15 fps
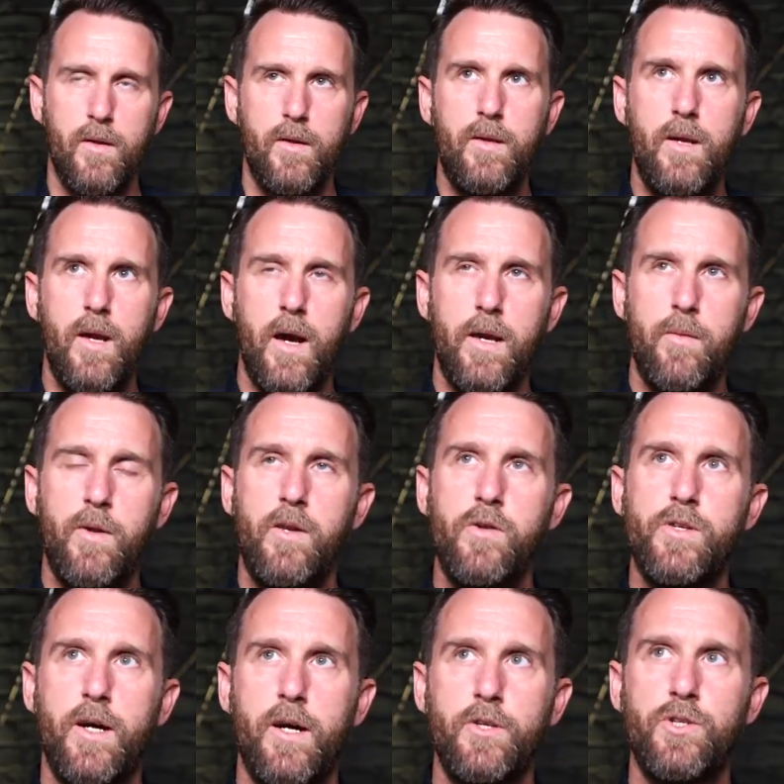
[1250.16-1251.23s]
Yeah, and I mean, you
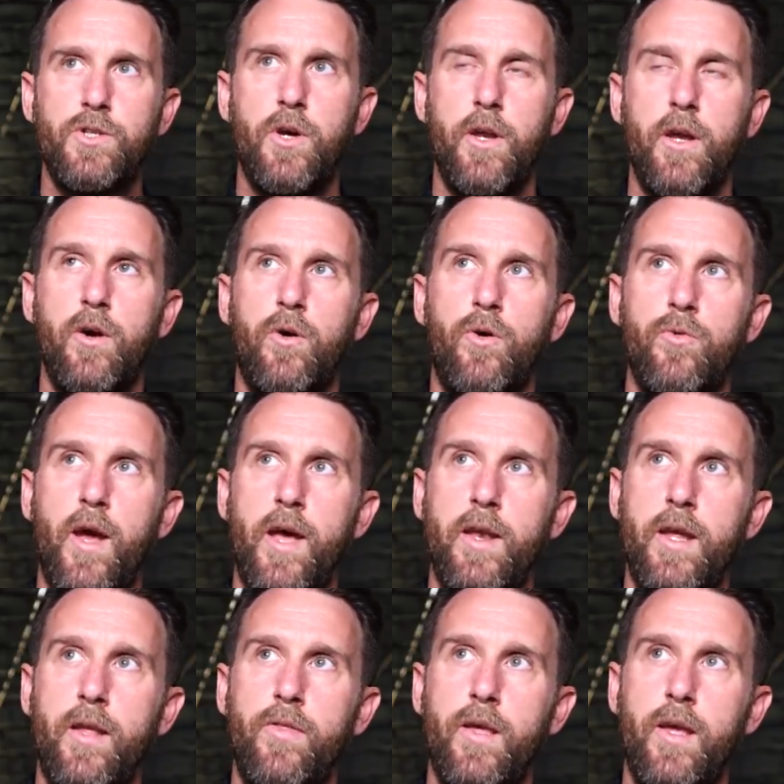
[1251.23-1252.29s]
touched on it
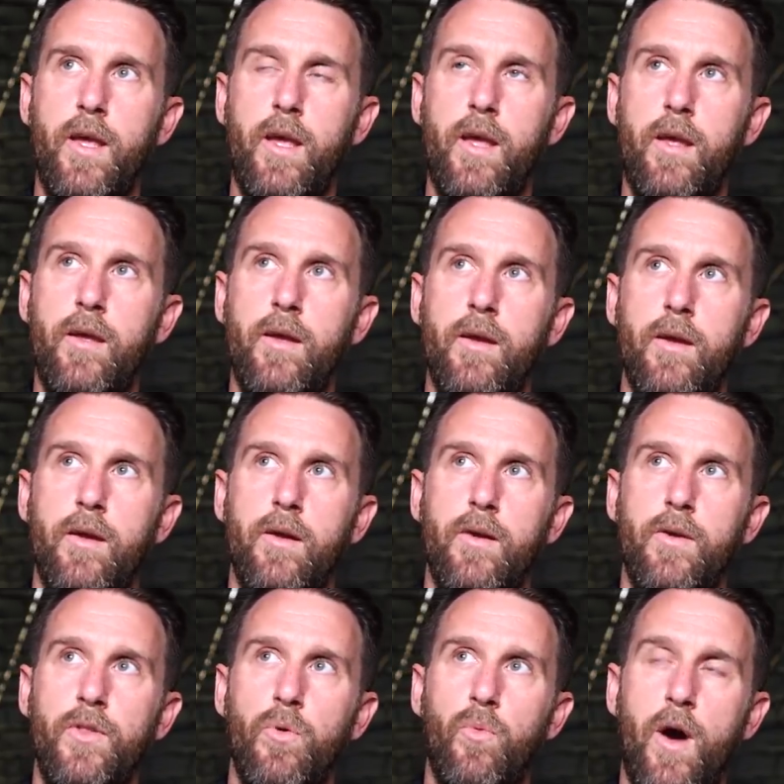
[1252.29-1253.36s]
already the,
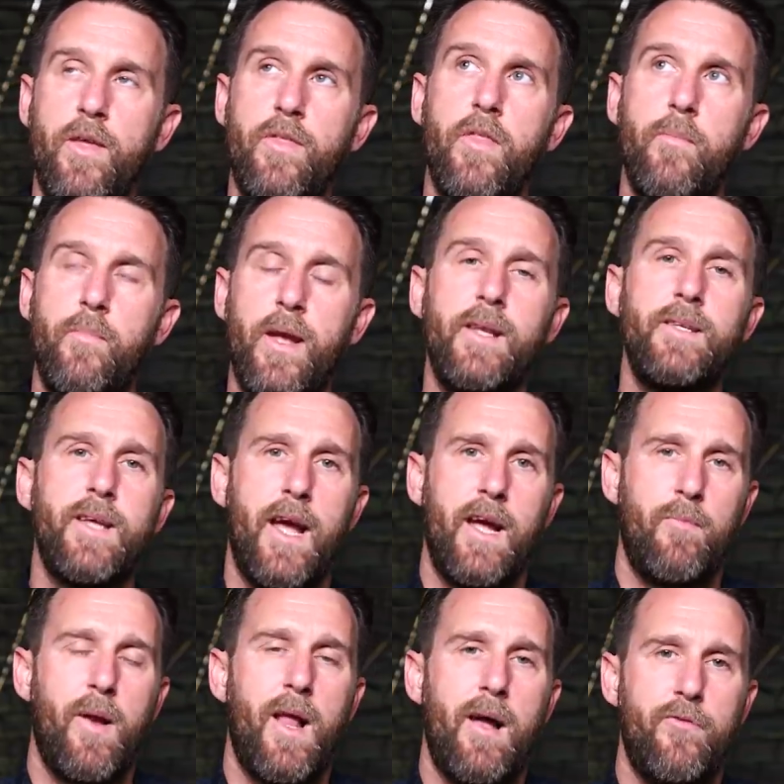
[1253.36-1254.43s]
the way that the big
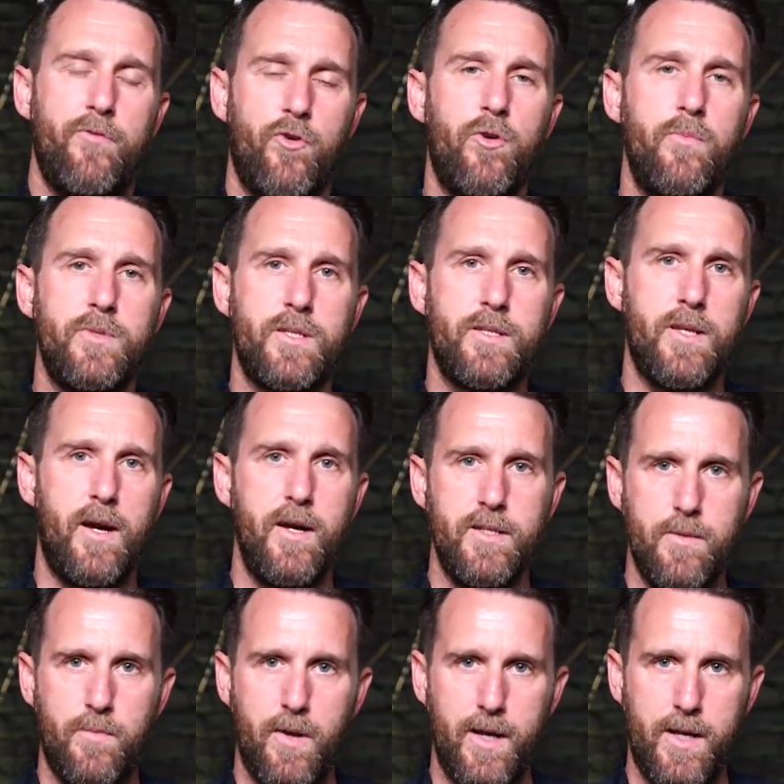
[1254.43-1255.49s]
tech platforms are starting
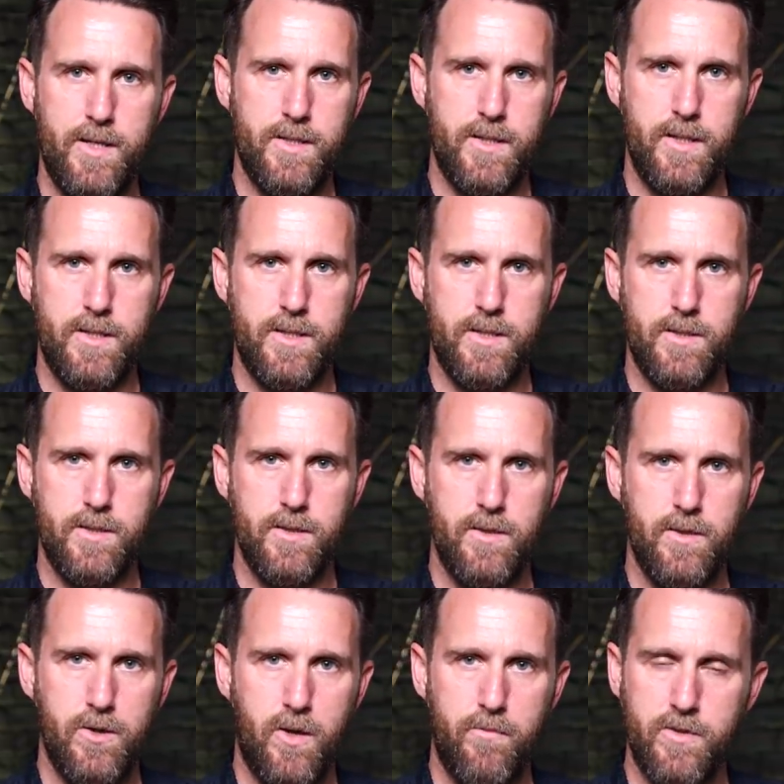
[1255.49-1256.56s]
to police this
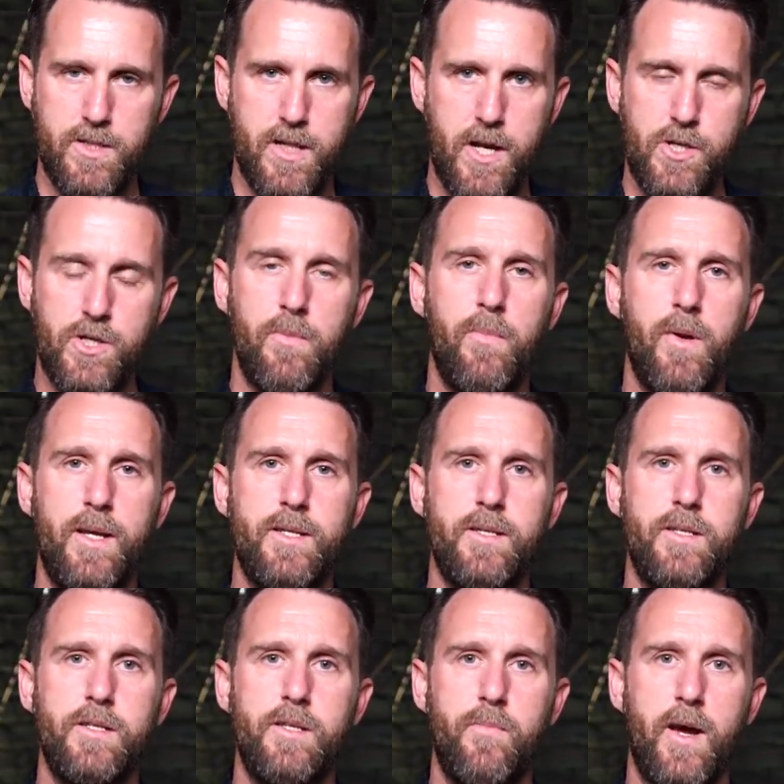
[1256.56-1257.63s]
conversation and police
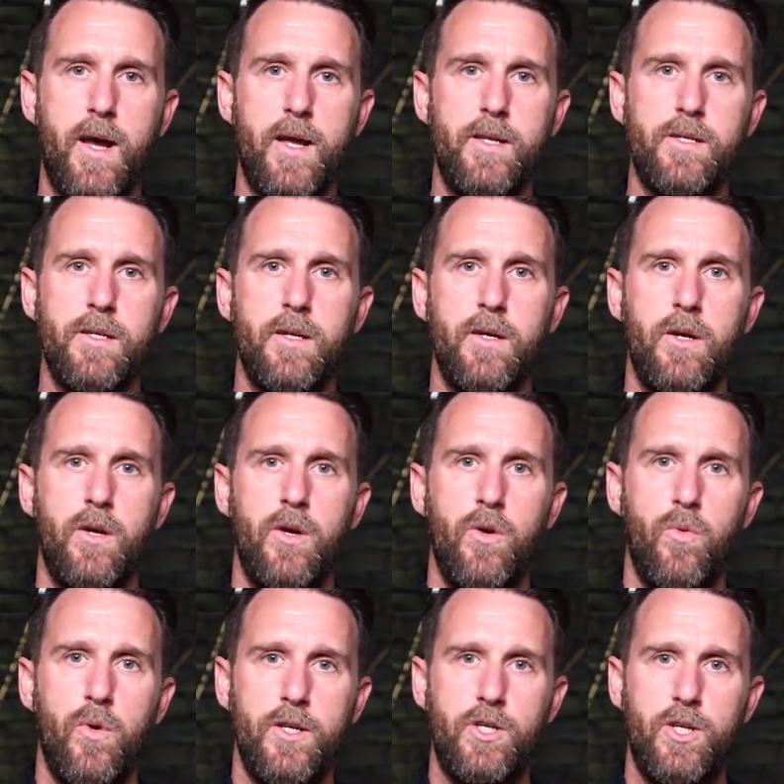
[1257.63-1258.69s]
this debate
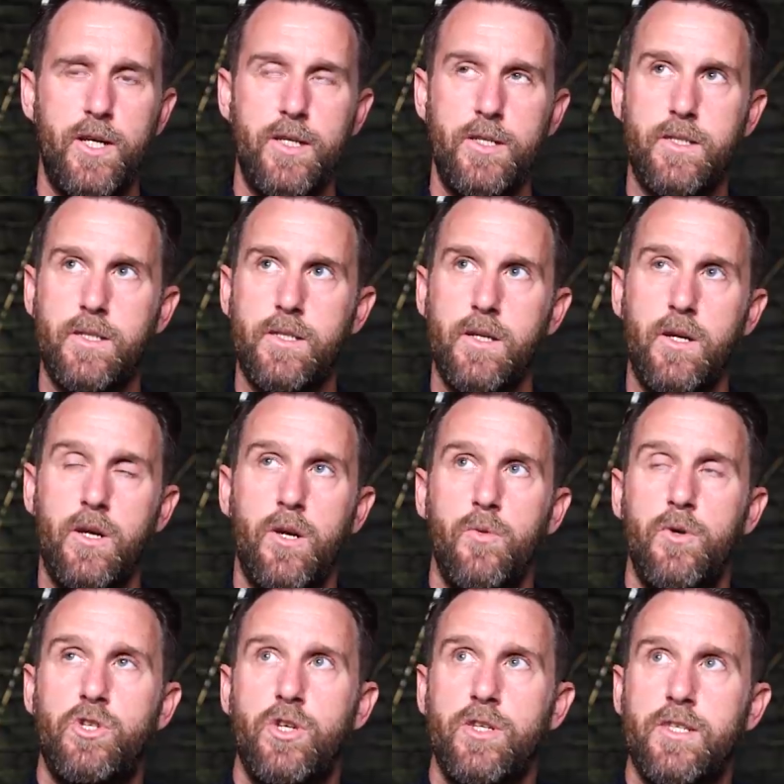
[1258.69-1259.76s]
which is
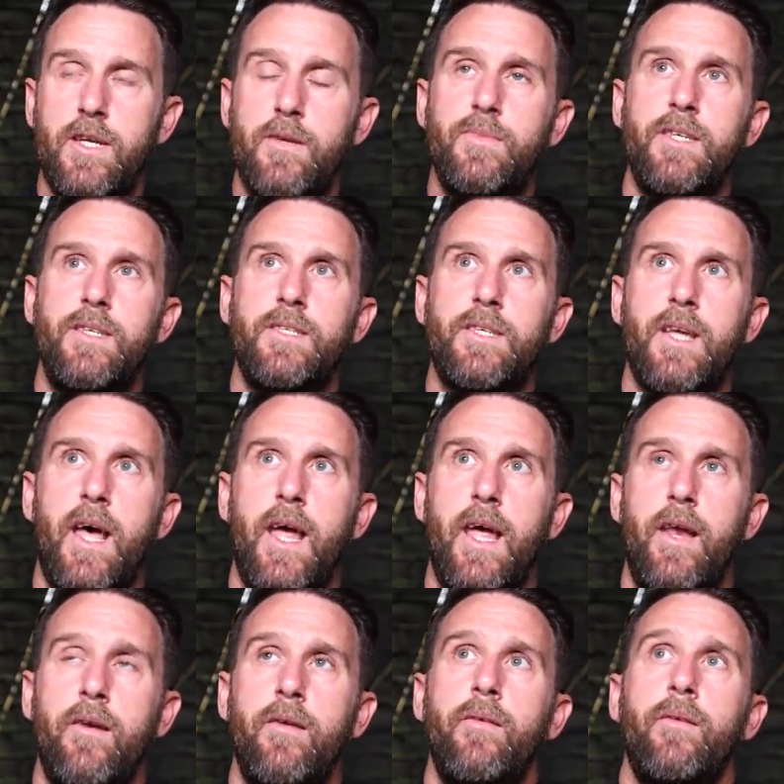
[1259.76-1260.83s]
which just seems
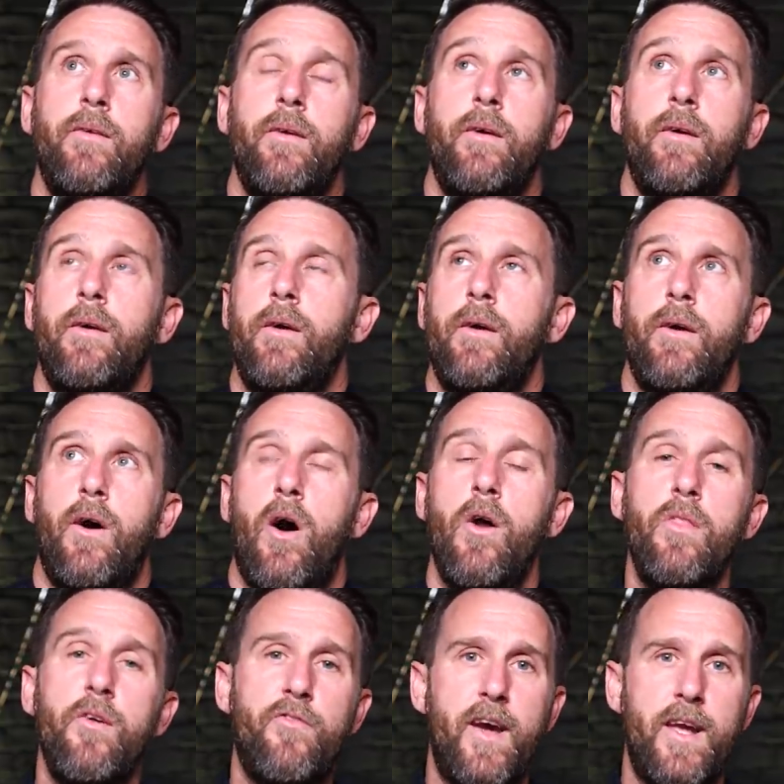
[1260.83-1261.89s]
insane
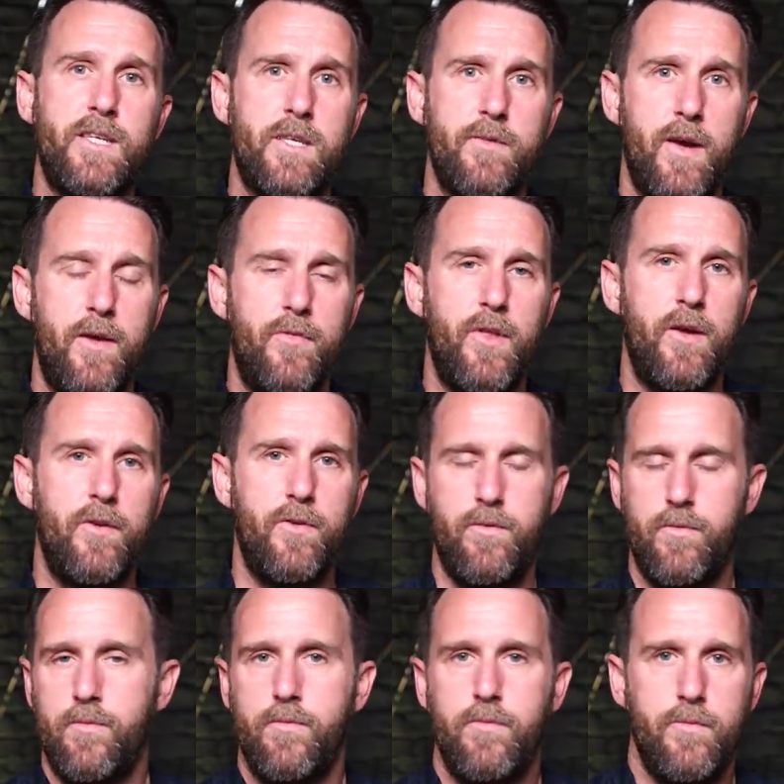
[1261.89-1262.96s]
on the face of it that
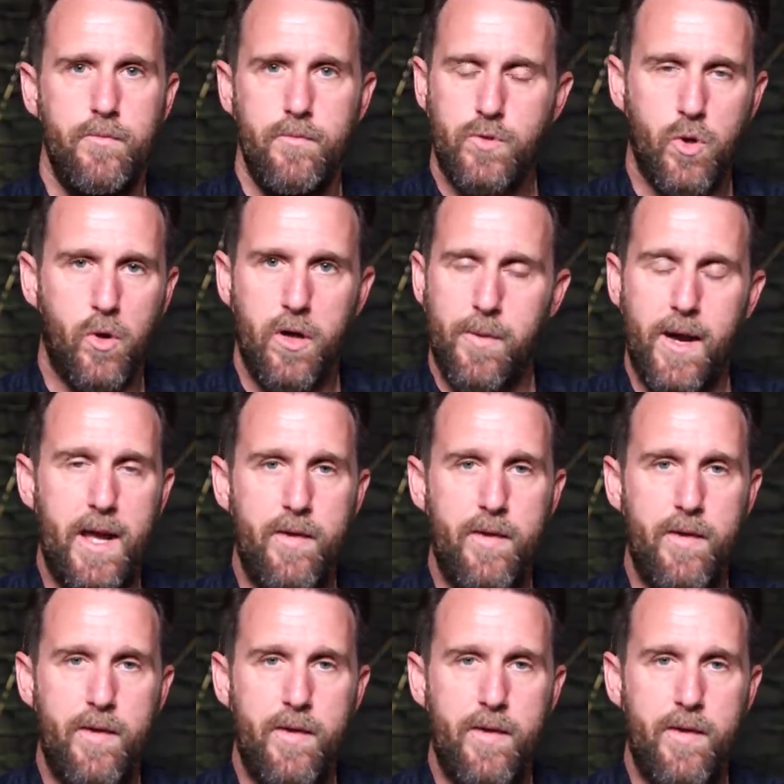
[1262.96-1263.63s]
talking about